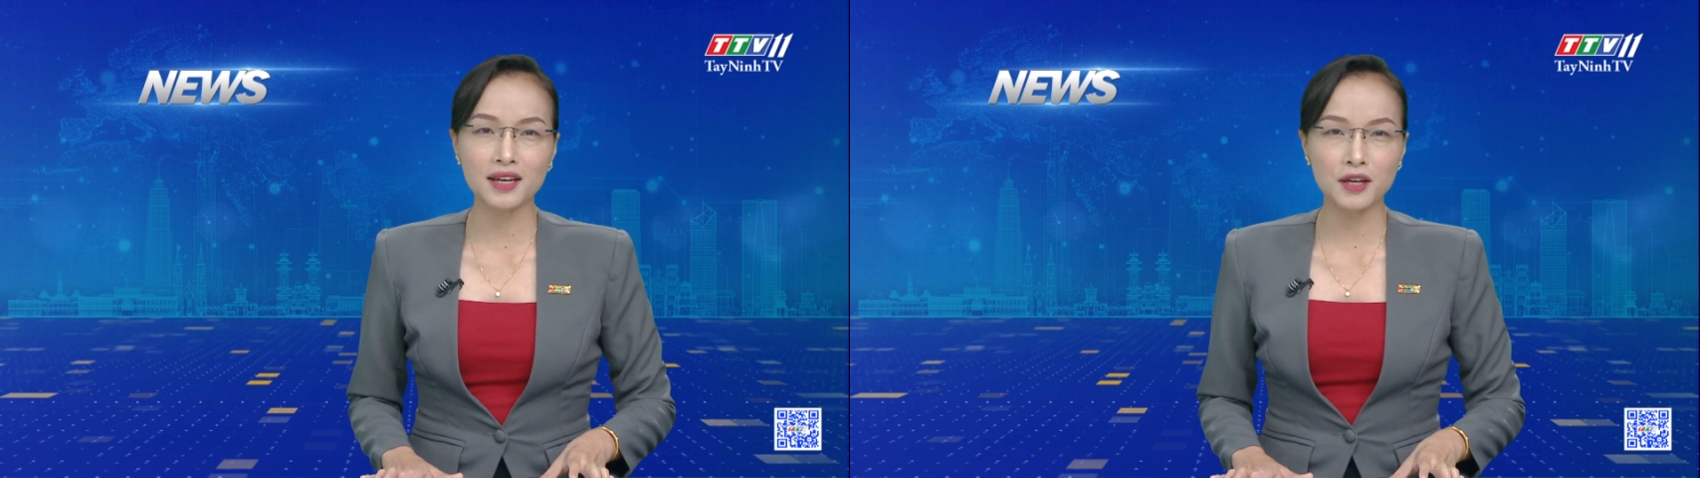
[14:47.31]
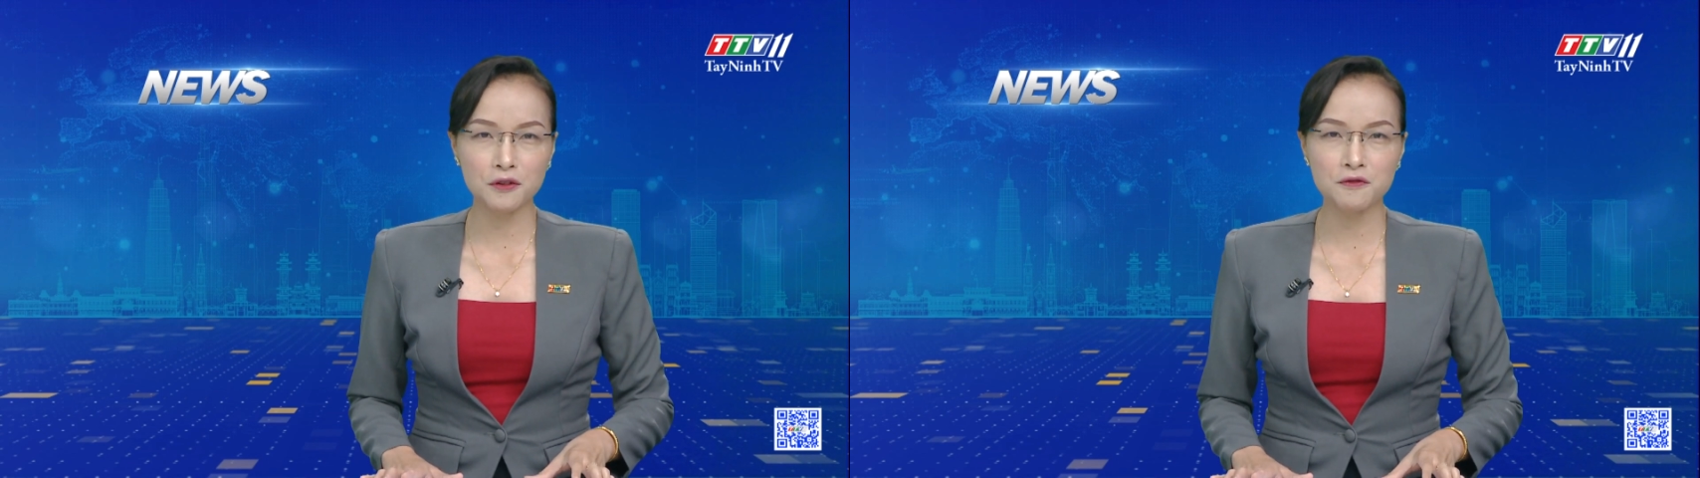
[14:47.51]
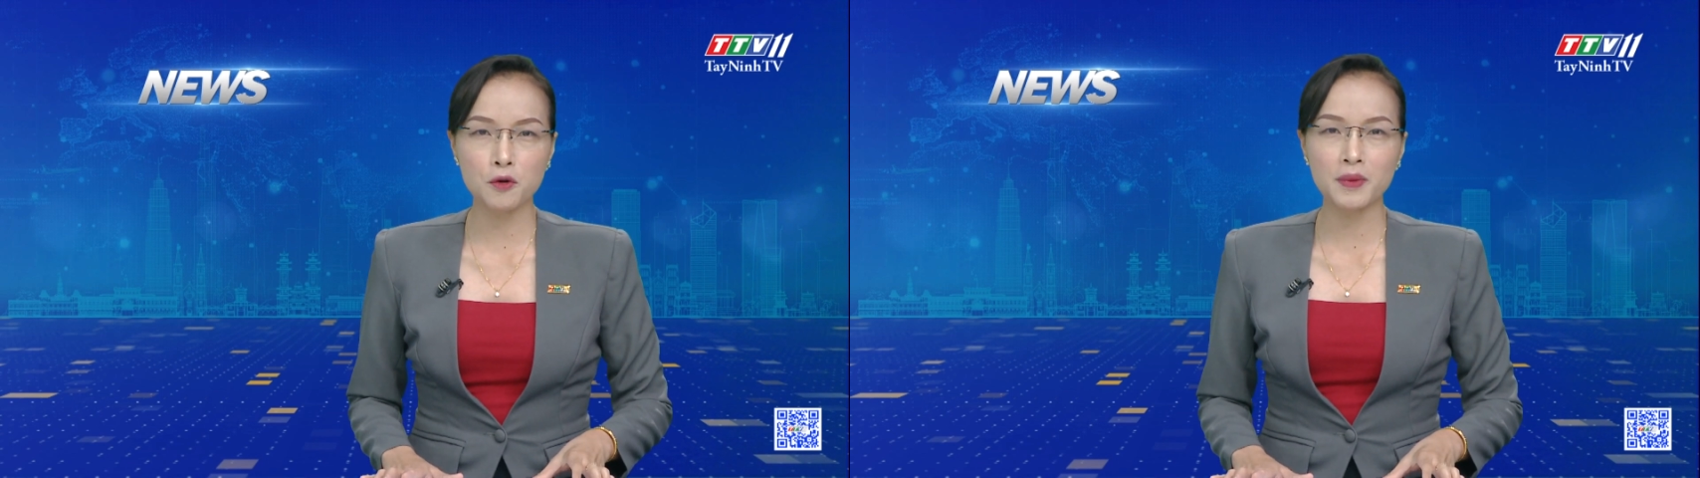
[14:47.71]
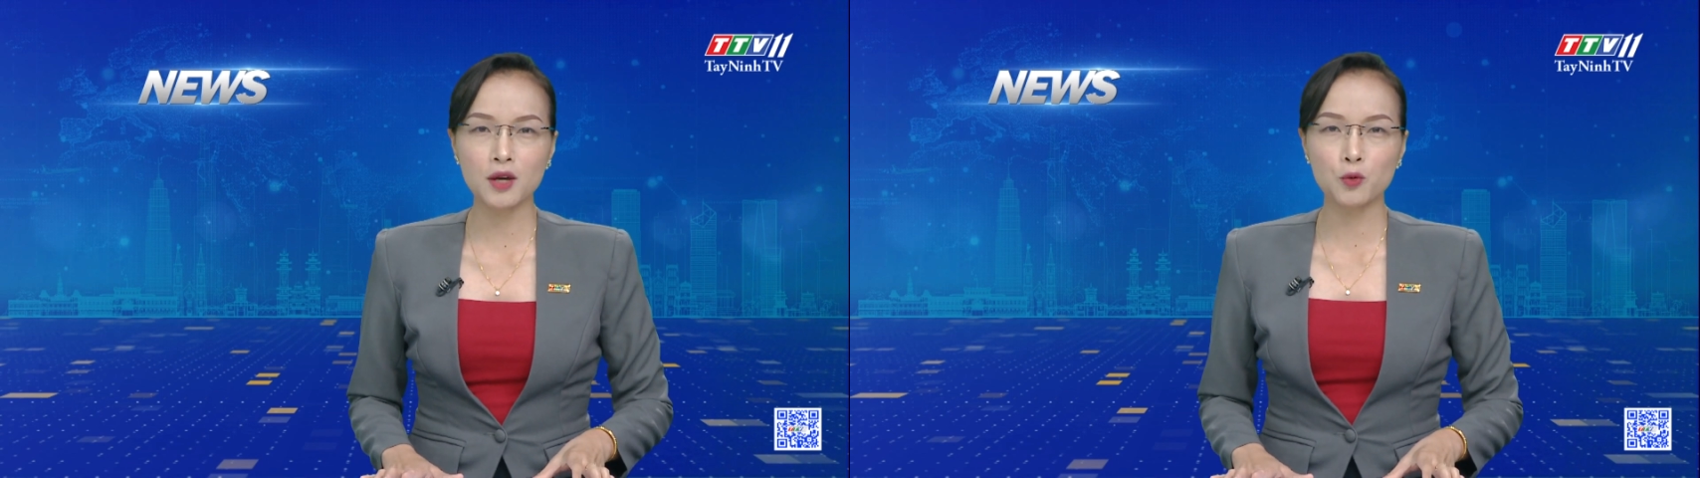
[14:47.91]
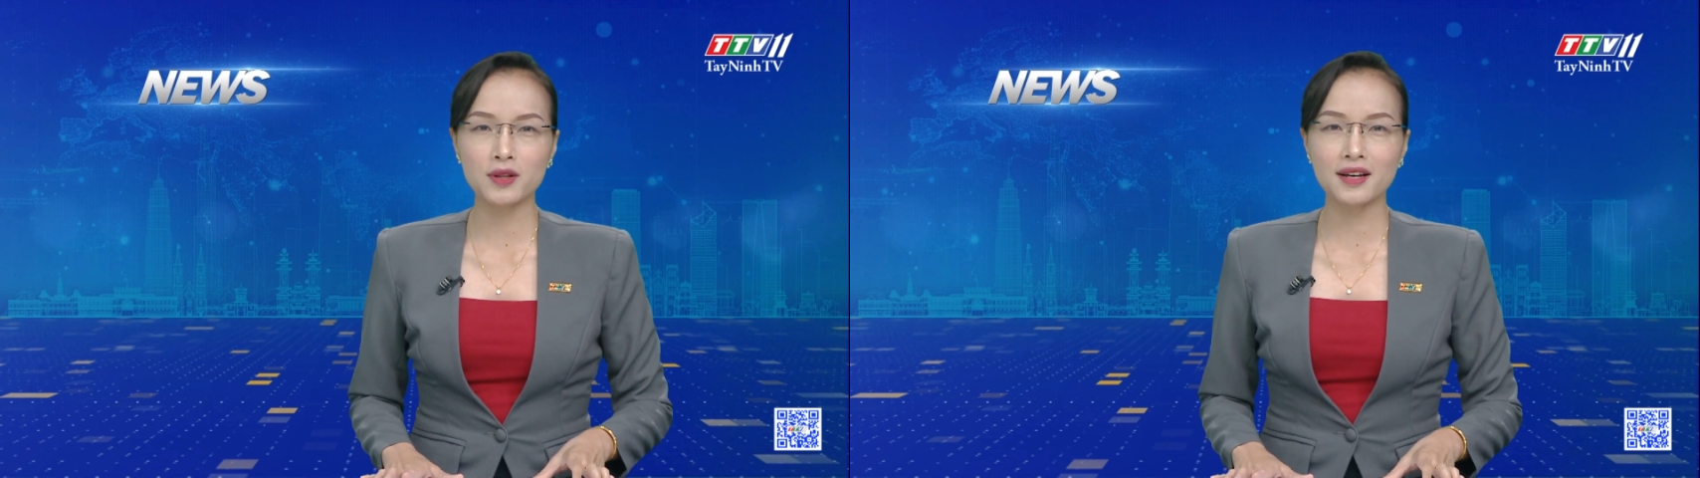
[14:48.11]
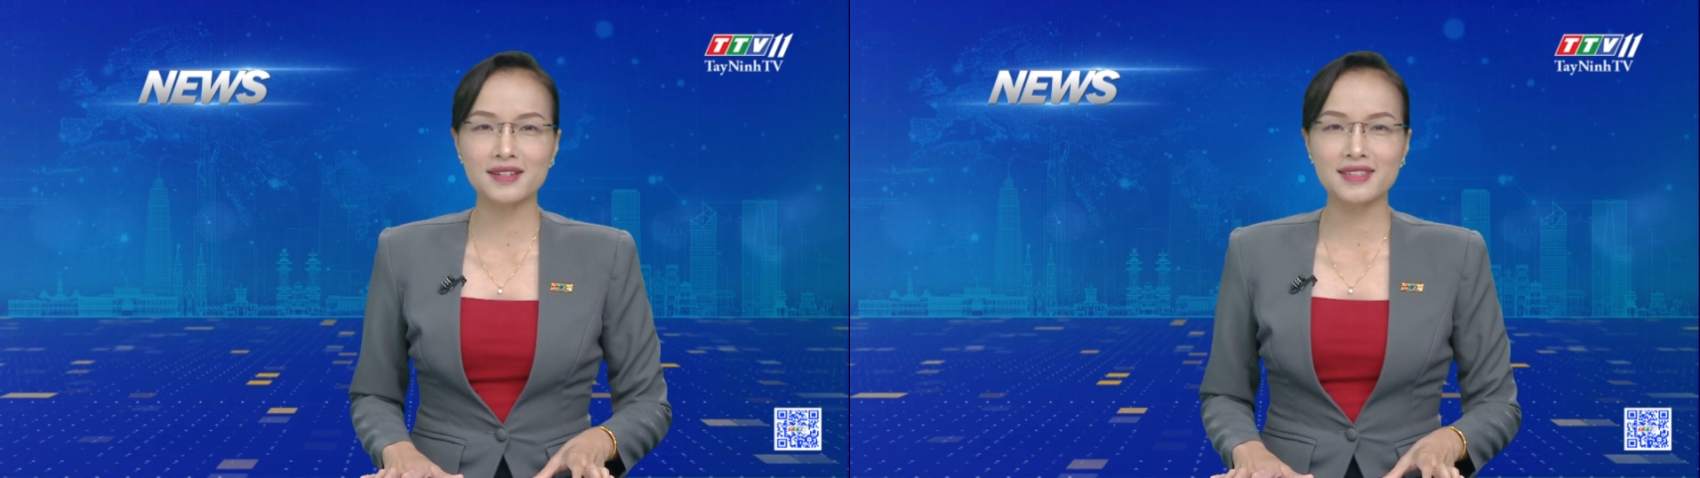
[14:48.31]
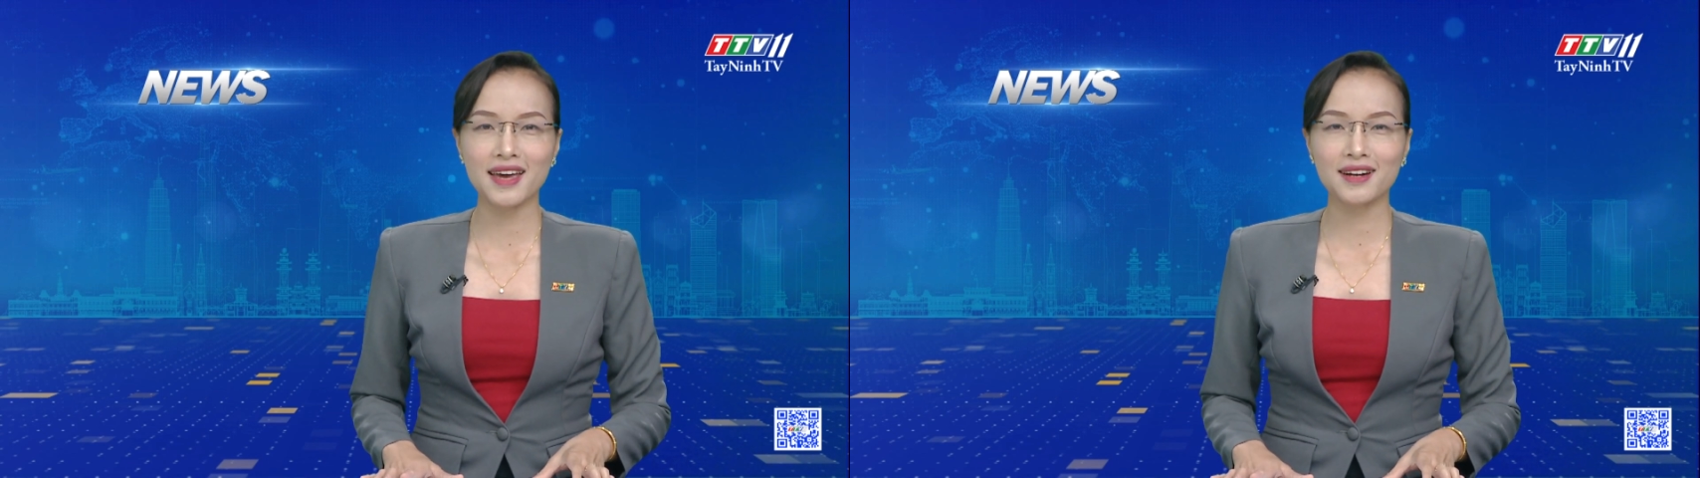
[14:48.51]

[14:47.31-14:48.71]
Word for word: Thank you for being with us